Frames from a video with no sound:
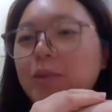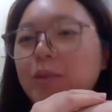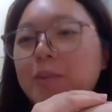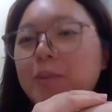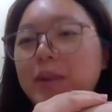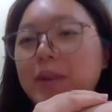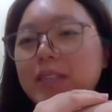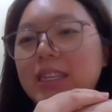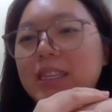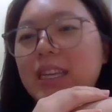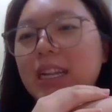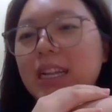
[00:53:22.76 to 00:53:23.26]
also
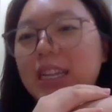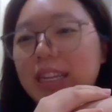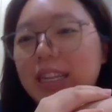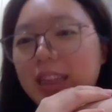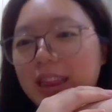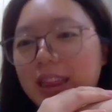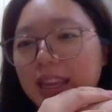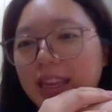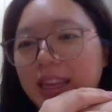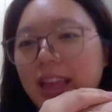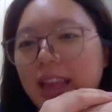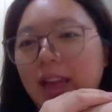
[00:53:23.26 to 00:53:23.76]

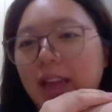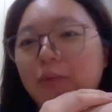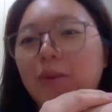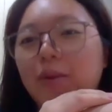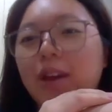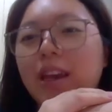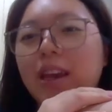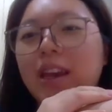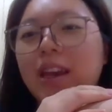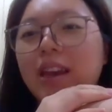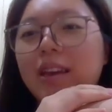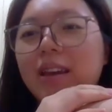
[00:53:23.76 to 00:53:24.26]
personally think that
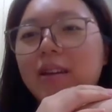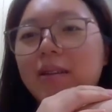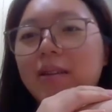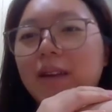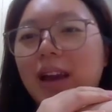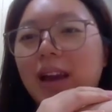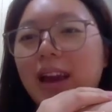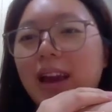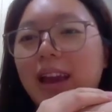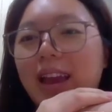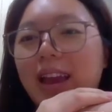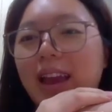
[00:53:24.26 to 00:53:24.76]
way.
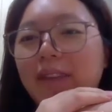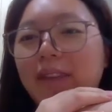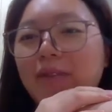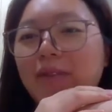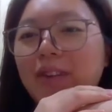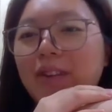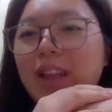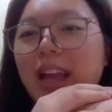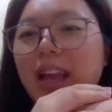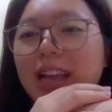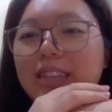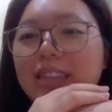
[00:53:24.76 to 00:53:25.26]
I
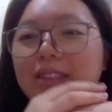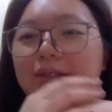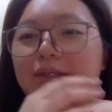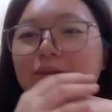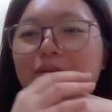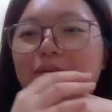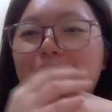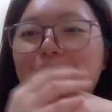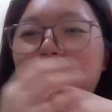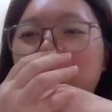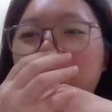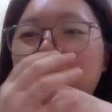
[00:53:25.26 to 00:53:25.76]
feel like it's a
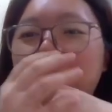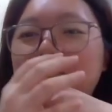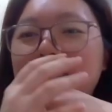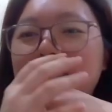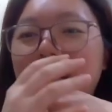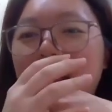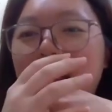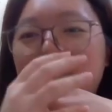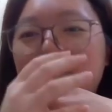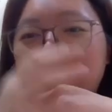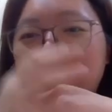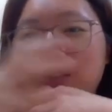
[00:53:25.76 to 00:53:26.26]

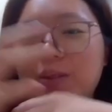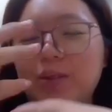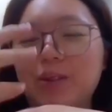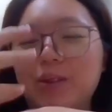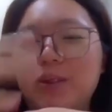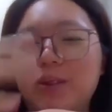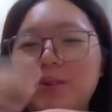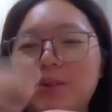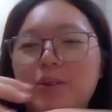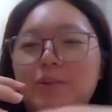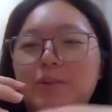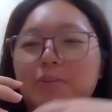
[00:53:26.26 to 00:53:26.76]
waste like you
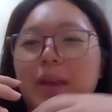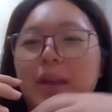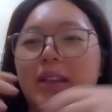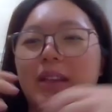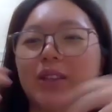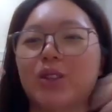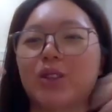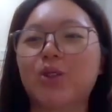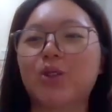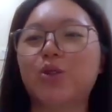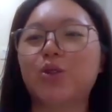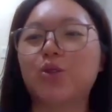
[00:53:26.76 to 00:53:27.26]
you
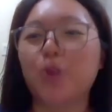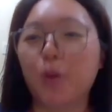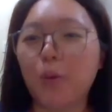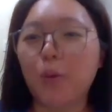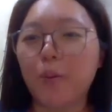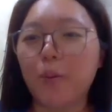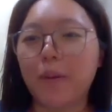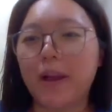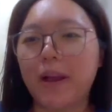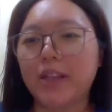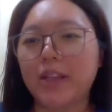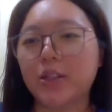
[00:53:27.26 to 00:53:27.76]
spend
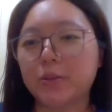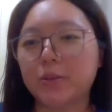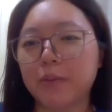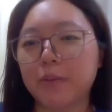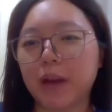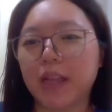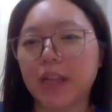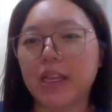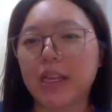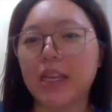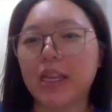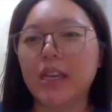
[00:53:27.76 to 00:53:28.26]
so much
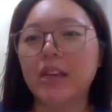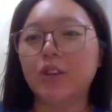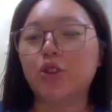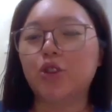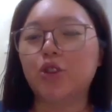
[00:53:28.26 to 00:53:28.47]
money,